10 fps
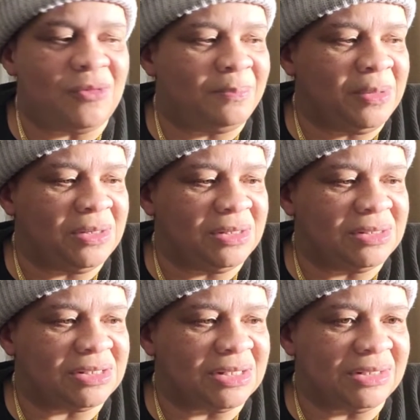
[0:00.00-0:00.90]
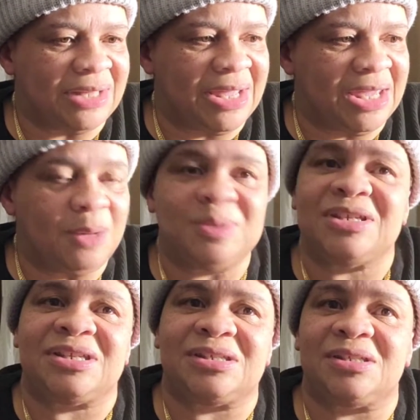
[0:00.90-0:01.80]
because like it
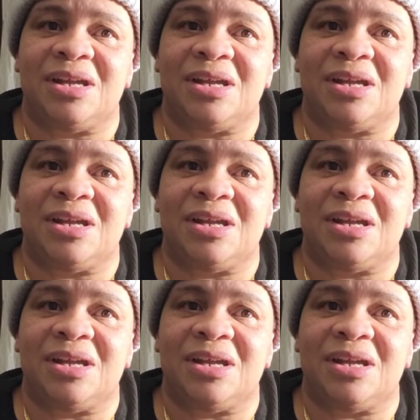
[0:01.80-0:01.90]
was a,